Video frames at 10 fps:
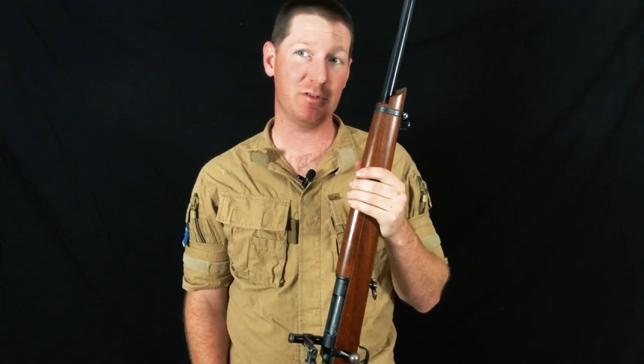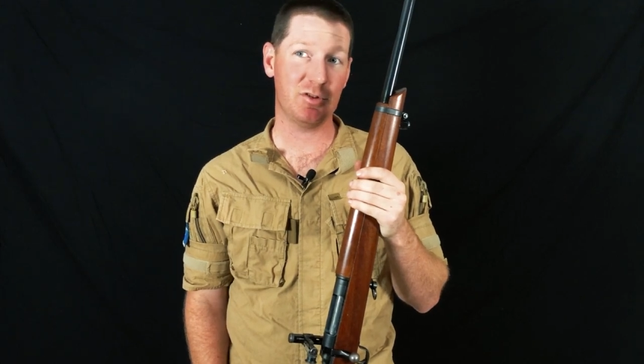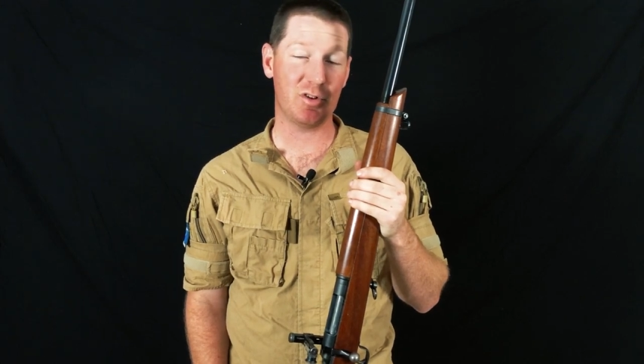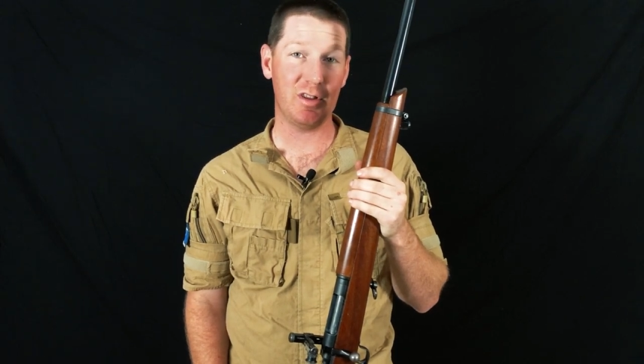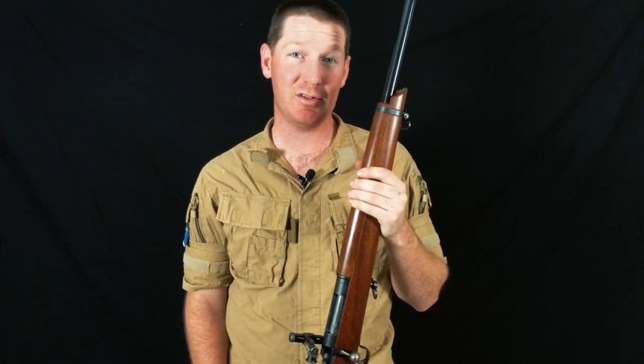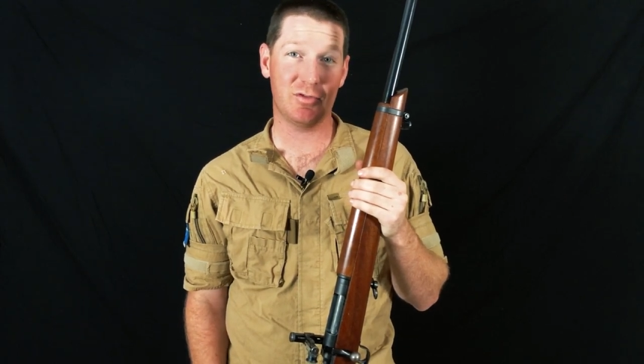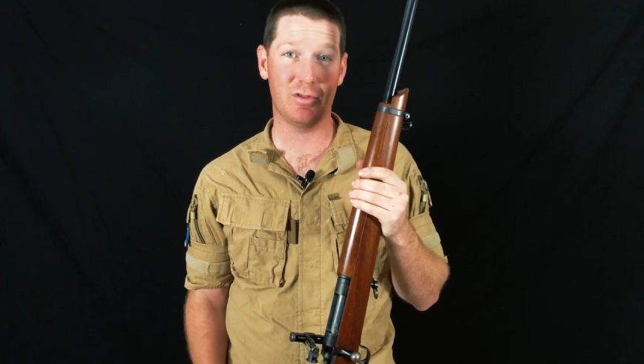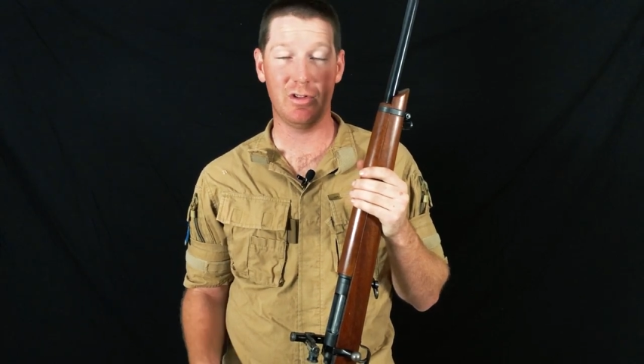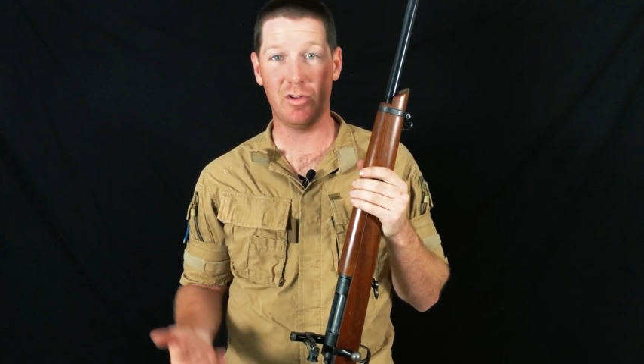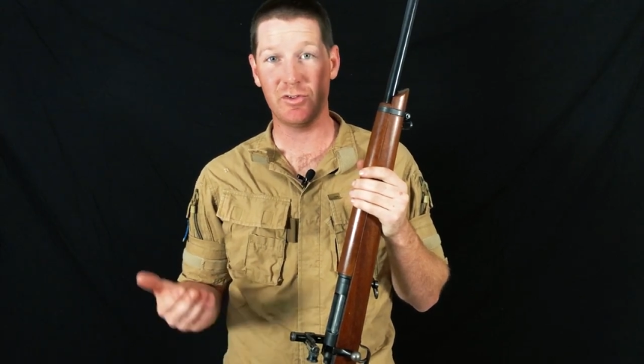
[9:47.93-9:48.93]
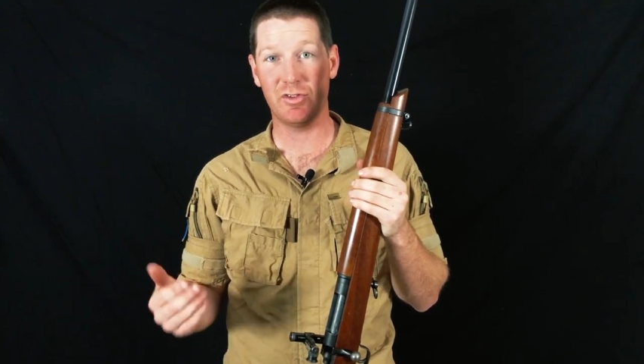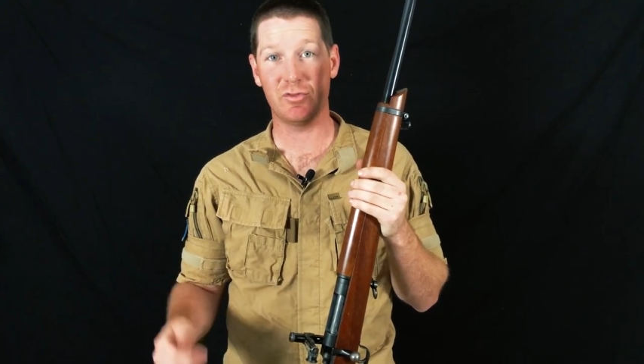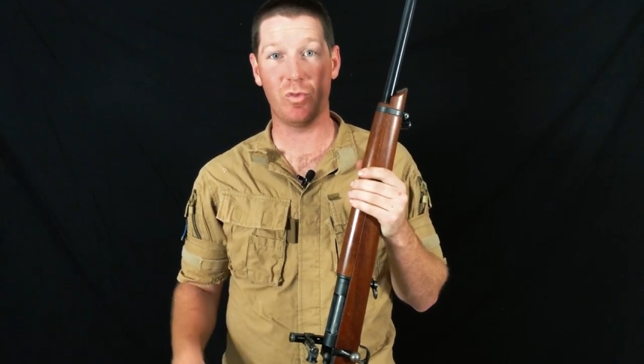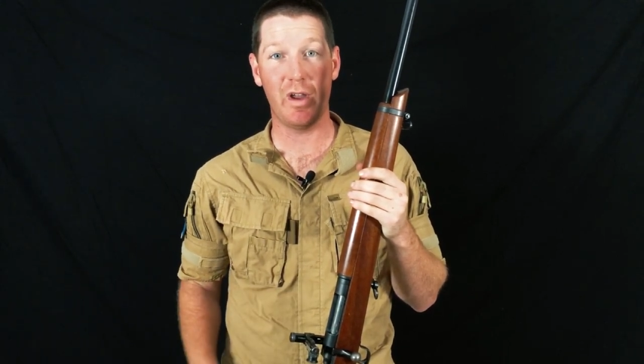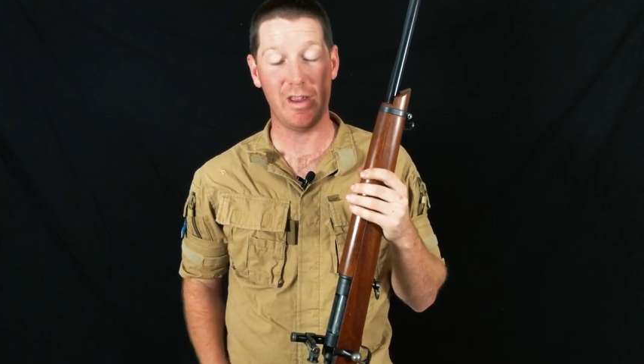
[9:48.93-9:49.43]
Australia sort of lost
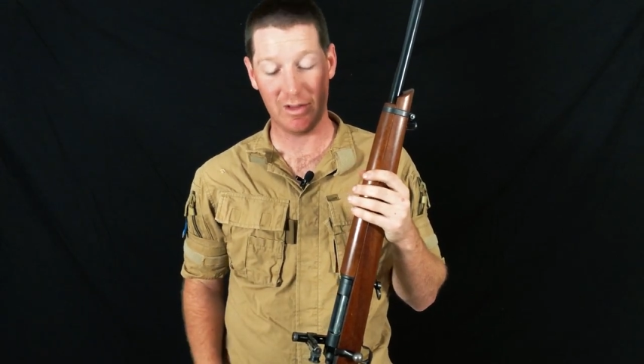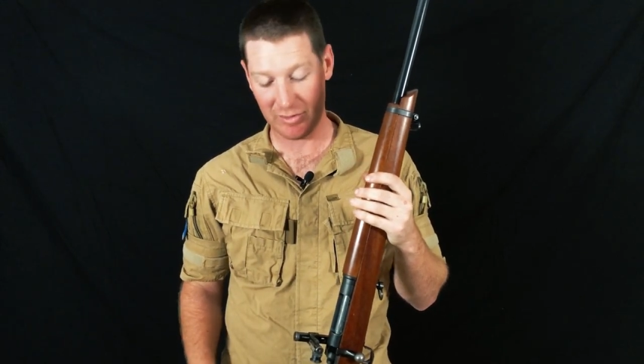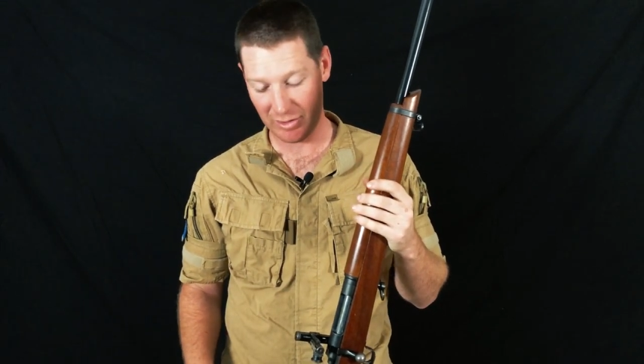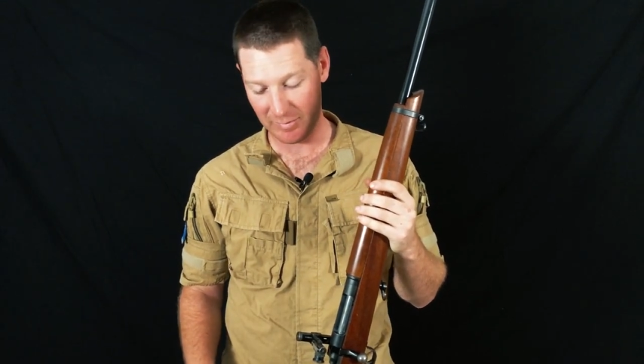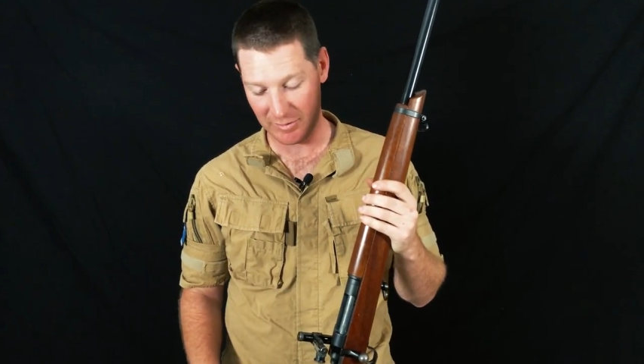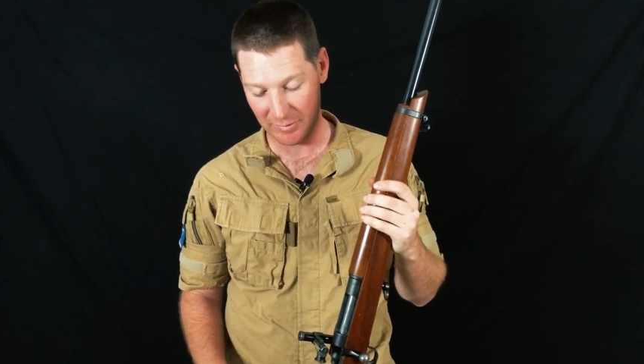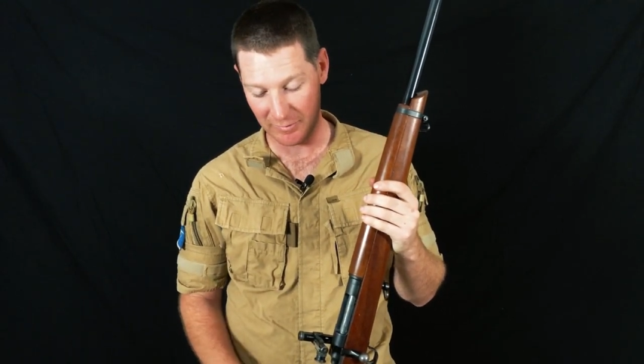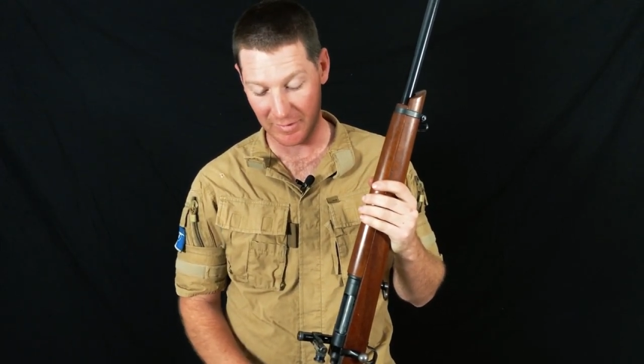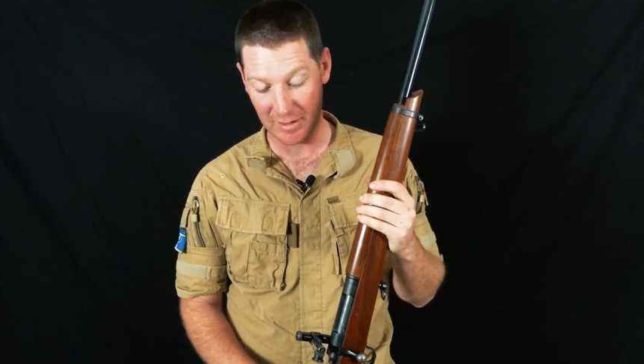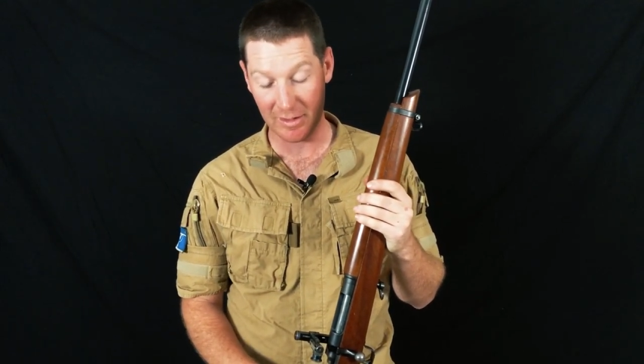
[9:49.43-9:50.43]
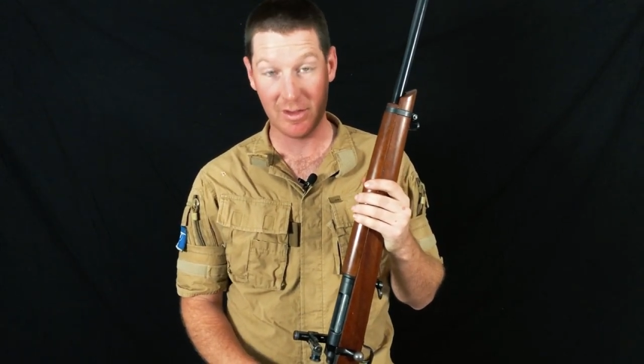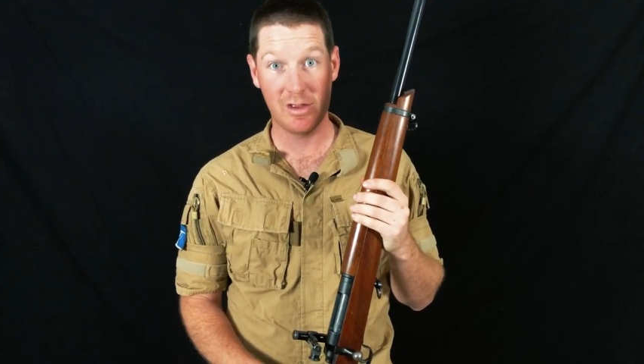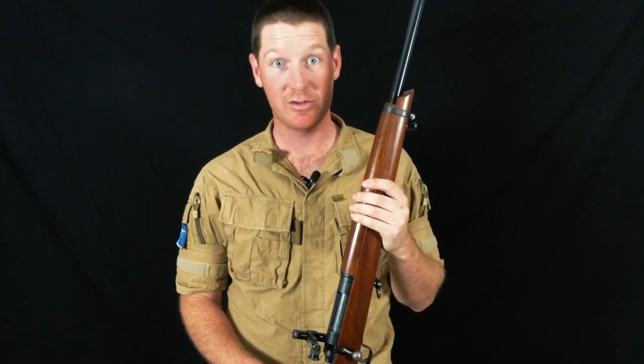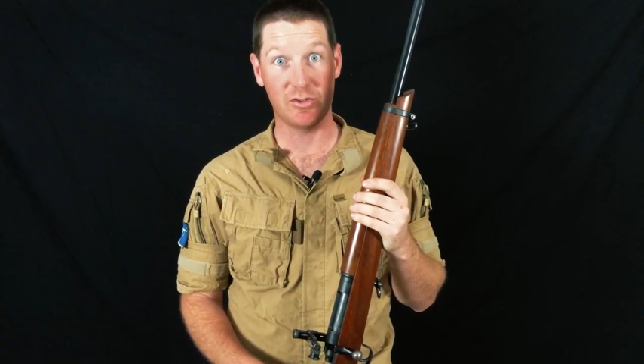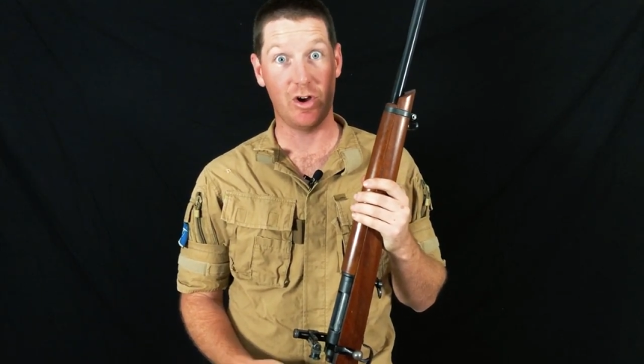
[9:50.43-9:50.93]
its way in terms of uh,
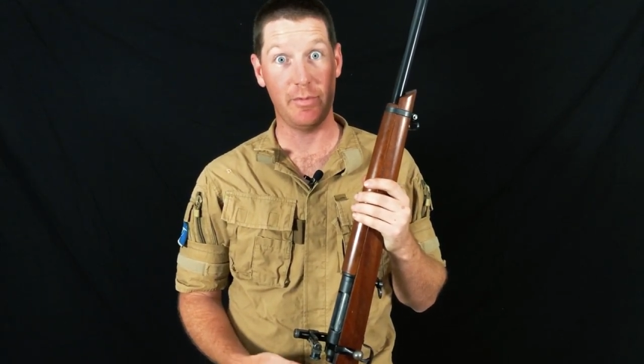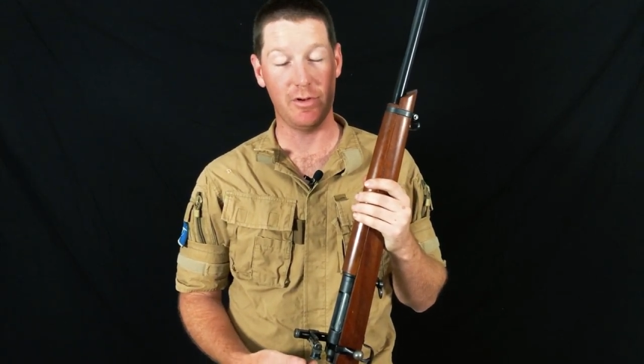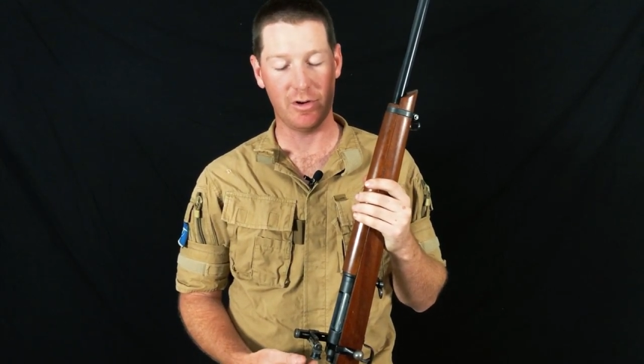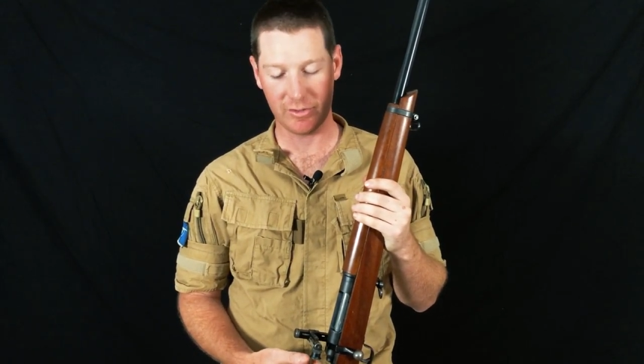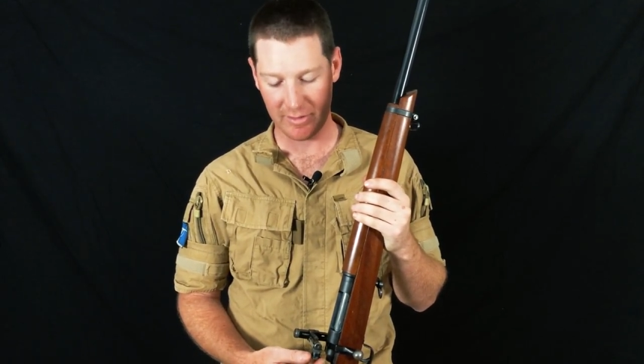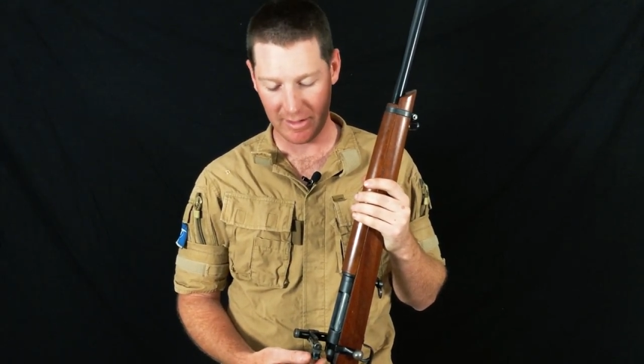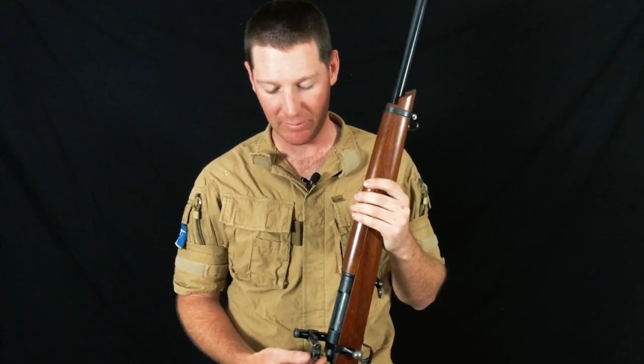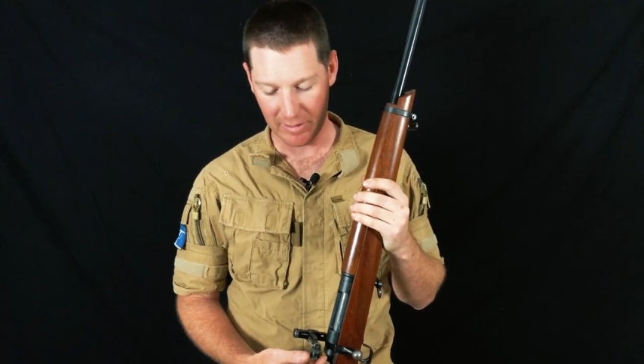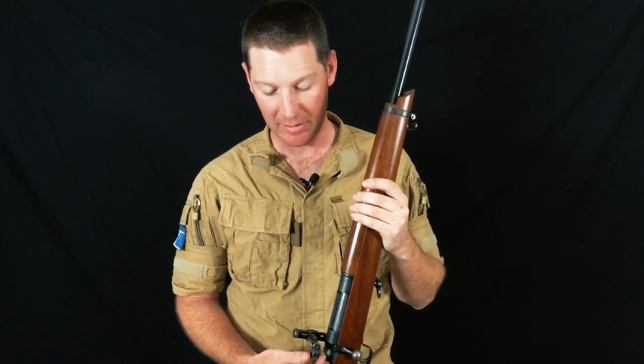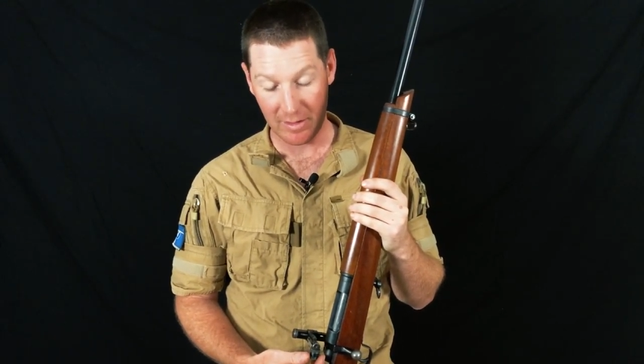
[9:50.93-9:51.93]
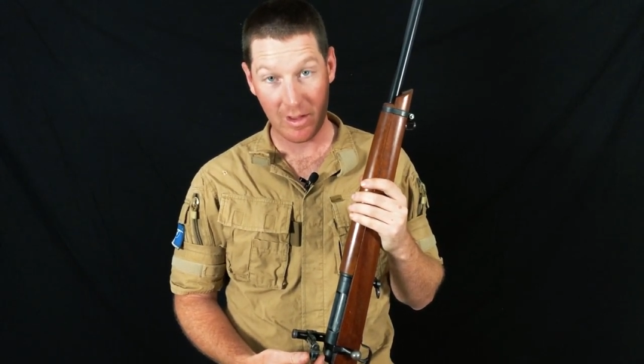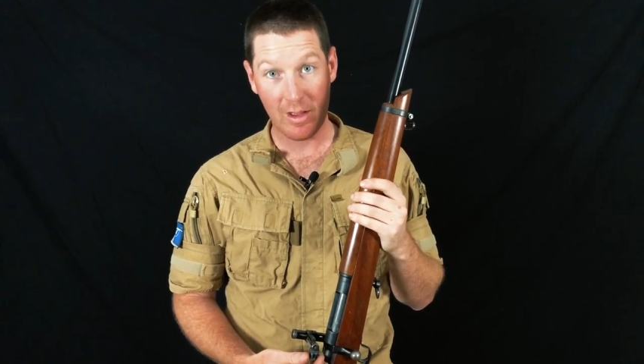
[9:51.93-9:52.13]
sniper doctrine anyway.